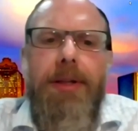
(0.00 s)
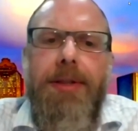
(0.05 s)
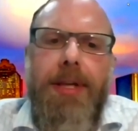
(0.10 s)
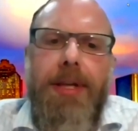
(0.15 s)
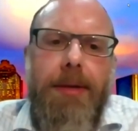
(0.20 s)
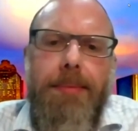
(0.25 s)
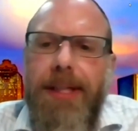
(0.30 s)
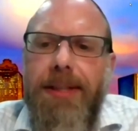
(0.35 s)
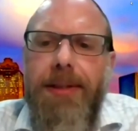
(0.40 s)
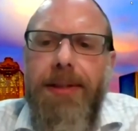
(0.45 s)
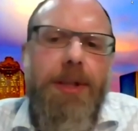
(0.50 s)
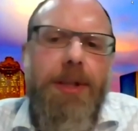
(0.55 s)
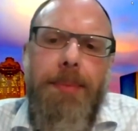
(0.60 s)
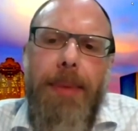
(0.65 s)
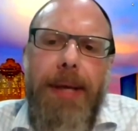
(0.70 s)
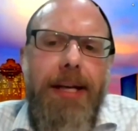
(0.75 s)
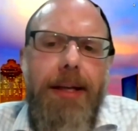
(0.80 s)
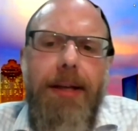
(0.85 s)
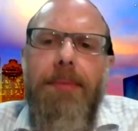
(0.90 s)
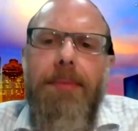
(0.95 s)
He had been
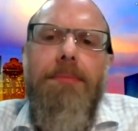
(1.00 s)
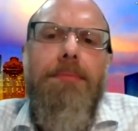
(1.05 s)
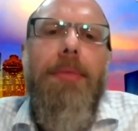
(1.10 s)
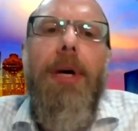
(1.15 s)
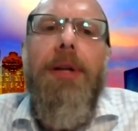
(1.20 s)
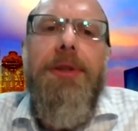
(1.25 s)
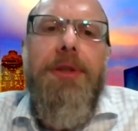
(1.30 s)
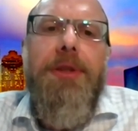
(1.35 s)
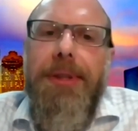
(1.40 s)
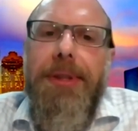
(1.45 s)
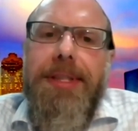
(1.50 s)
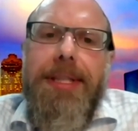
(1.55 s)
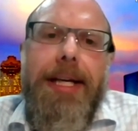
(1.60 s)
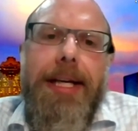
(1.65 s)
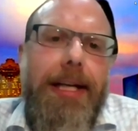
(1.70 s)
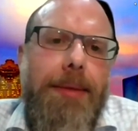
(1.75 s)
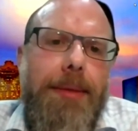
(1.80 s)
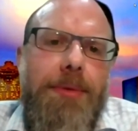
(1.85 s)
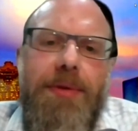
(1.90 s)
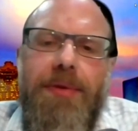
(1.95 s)
suspended multiple
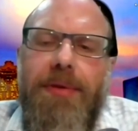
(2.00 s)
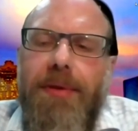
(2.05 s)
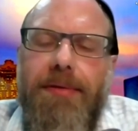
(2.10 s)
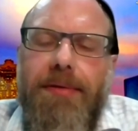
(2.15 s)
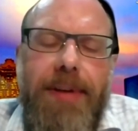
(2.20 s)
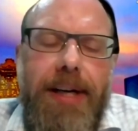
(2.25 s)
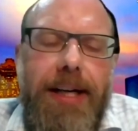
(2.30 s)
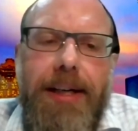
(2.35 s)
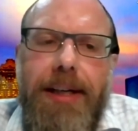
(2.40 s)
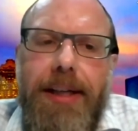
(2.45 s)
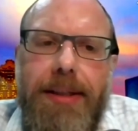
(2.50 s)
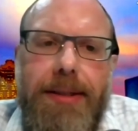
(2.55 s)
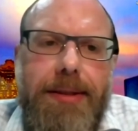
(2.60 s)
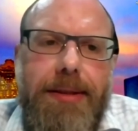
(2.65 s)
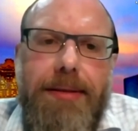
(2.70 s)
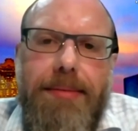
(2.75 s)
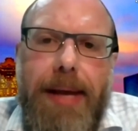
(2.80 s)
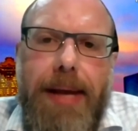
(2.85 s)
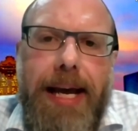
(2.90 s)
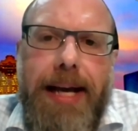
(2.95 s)
times for
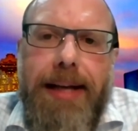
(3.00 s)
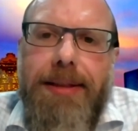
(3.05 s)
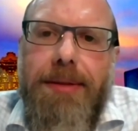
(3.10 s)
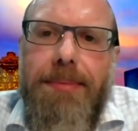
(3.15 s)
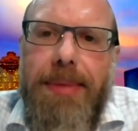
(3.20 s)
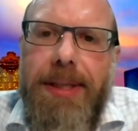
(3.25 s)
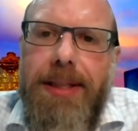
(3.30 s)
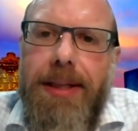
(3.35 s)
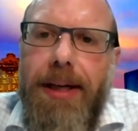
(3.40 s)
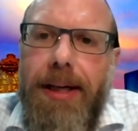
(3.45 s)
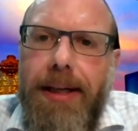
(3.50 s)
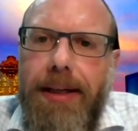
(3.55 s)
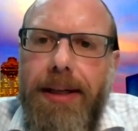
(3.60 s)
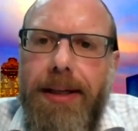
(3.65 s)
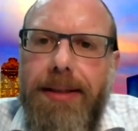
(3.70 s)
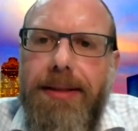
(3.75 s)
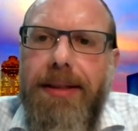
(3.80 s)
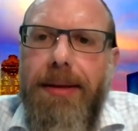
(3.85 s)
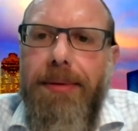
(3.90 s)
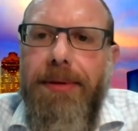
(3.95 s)
various acts of misconduct.
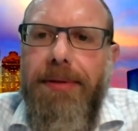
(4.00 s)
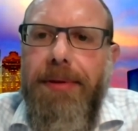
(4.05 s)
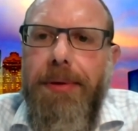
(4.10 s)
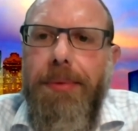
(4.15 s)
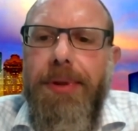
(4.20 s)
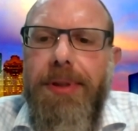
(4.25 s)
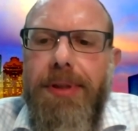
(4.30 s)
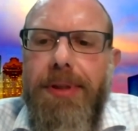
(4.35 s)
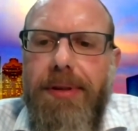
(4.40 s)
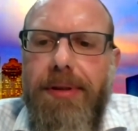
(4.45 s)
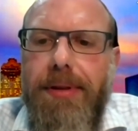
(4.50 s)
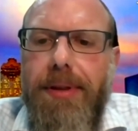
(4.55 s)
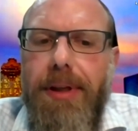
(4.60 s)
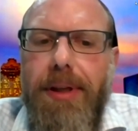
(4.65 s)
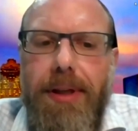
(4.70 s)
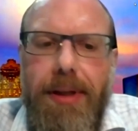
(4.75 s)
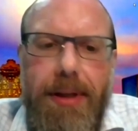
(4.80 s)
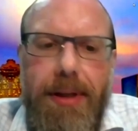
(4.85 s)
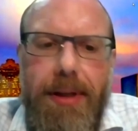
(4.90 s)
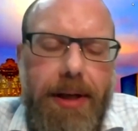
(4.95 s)
Some of it was
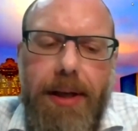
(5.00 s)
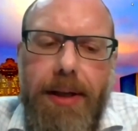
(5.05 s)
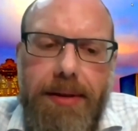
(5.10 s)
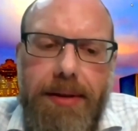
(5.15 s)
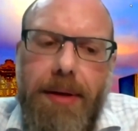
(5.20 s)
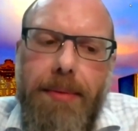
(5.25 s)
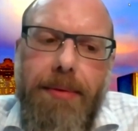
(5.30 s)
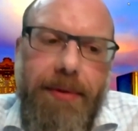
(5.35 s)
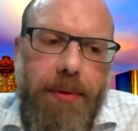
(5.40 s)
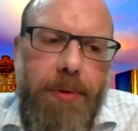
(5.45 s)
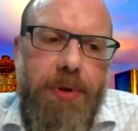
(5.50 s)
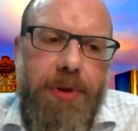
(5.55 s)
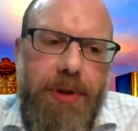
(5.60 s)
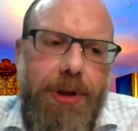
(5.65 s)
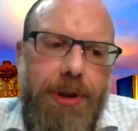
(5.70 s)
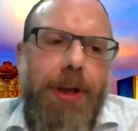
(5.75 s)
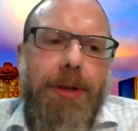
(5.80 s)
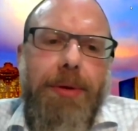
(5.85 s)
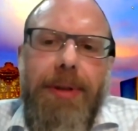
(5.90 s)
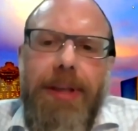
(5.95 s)

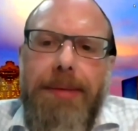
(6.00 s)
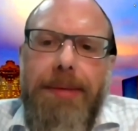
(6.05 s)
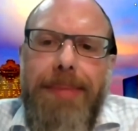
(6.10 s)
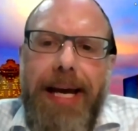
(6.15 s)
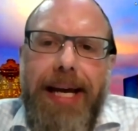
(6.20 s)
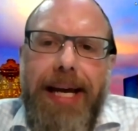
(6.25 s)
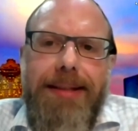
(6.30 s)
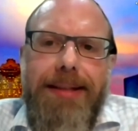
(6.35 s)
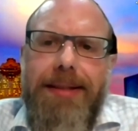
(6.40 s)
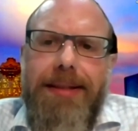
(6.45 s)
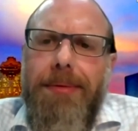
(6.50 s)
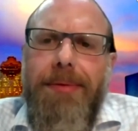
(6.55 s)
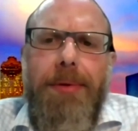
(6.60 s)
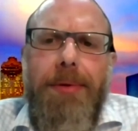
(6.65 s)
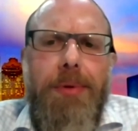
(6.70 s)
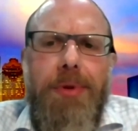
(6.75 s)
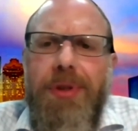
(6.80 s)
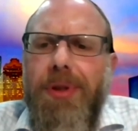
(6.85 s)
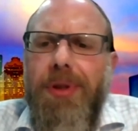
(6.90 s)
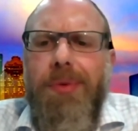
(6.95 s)
genuinely bad. Some of it
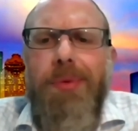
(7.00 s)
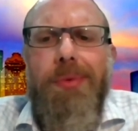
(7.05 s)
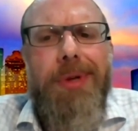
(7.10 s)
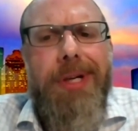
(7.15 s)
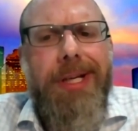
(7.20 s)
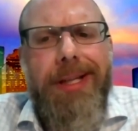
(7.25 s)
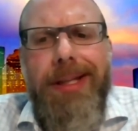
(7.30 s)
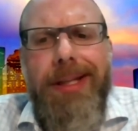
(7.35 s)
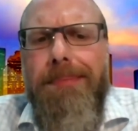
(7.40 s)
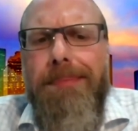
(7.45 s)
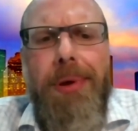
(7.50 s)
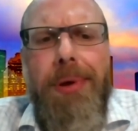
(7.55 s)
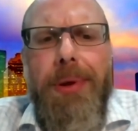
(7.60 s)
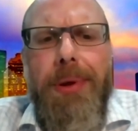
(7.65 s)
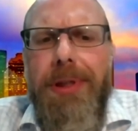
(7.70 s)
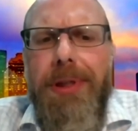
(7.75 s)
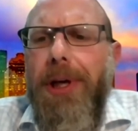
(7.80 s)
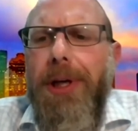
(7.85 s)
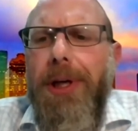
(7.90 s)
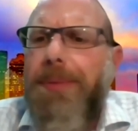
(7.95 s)
was just really poor
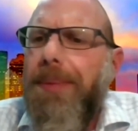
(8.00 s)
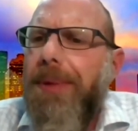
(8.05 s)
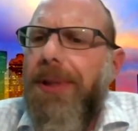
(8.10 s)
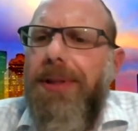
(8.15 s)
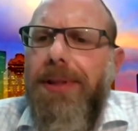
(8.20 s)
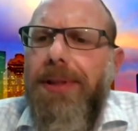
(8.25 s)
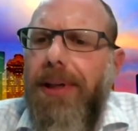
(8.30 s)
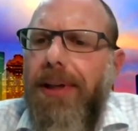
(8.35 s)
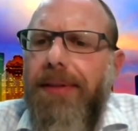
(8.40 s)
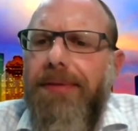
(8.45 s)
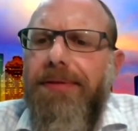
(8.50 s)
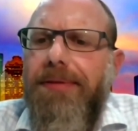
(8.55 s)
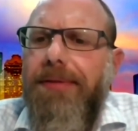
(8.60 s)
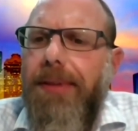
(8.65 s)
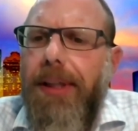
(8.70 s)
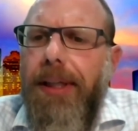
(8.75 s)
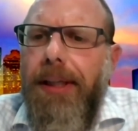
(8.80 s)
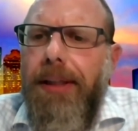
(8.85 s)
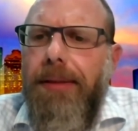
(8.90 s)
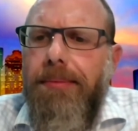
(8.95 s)
judgment stuff
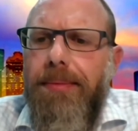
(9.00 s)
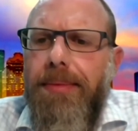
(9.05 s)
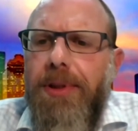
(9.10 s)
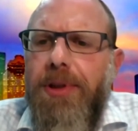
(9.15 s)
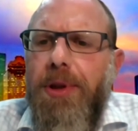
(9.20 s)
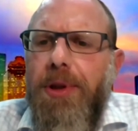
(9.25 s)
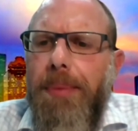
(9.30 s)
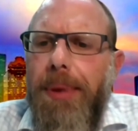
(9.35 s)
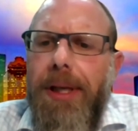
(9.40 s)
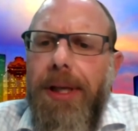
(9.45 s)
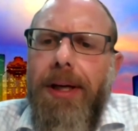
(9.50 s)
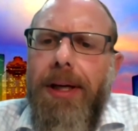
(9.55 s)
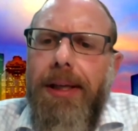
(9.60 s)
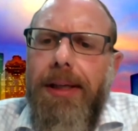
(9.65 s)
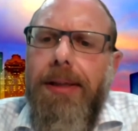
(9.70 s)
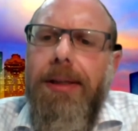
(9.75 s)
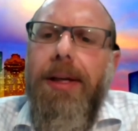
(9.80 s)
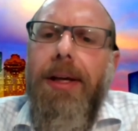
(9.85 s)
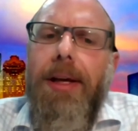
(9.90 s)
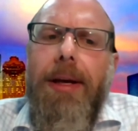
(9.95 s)
and
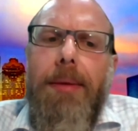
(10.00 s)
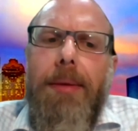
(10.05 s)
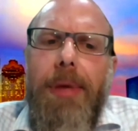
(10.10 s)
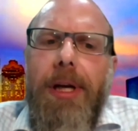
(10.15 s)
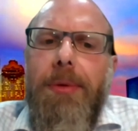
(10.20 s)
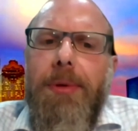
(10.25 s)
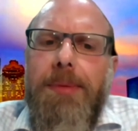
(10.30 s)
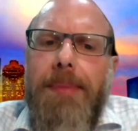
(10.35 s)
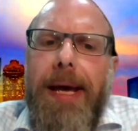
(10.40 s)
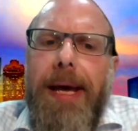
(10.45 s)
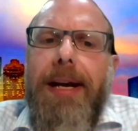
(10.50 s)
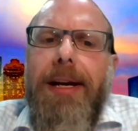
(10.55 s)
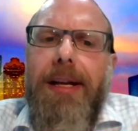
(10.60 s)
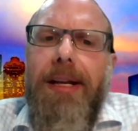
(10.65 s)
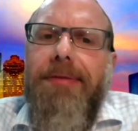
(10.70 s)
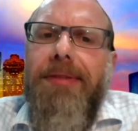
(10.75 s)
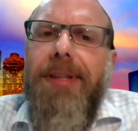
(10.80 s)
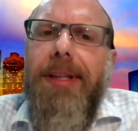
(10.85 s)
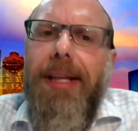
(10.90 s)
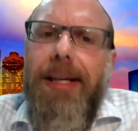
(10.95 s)
stupidity. But it was bad
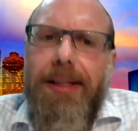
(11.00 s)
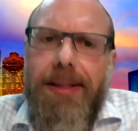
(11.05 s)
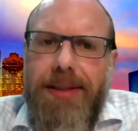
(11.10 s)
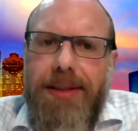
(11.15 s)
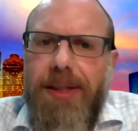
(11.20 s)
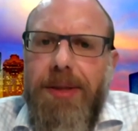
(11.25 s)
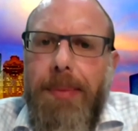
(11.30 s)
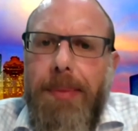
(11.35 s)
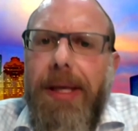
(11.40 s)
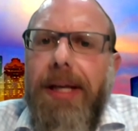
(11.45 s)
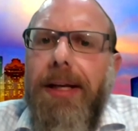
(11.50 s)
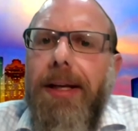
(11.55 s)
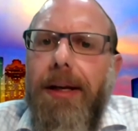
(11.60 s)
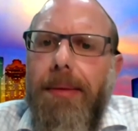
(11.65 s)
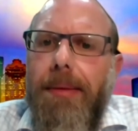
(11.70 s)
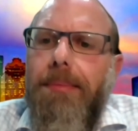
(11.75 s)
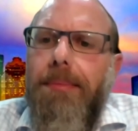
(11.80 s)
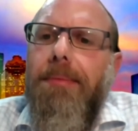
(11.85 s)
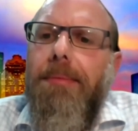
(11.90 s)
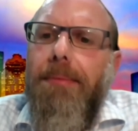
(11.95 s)
enough that they had suspended
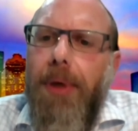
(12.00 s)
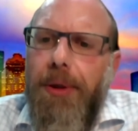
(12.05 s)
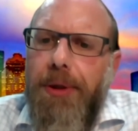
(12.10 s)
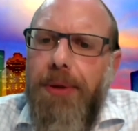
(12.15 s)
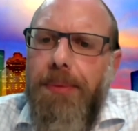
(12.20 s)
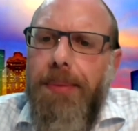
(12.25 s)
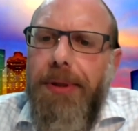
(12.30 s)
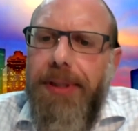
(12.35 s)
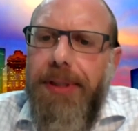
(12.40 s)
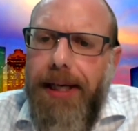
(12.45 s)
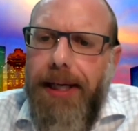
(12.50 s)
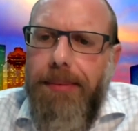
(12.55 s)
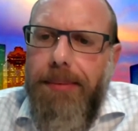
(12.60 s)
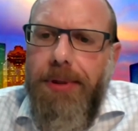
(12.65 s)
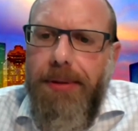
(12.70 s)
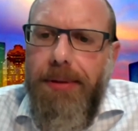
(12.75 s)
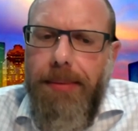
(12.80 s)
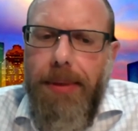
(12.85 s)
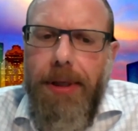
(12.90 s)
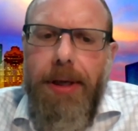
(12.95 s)
him multiple times.